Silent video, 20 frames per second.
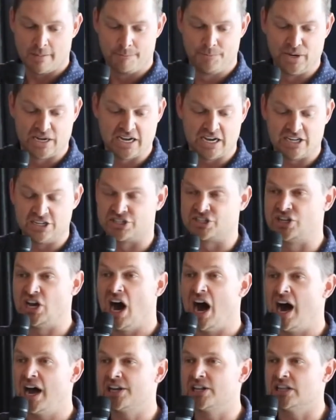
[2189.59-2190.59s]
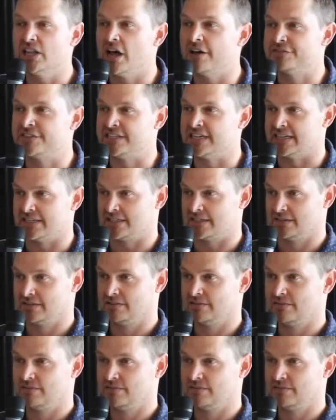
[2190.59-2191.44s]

Because God loves it.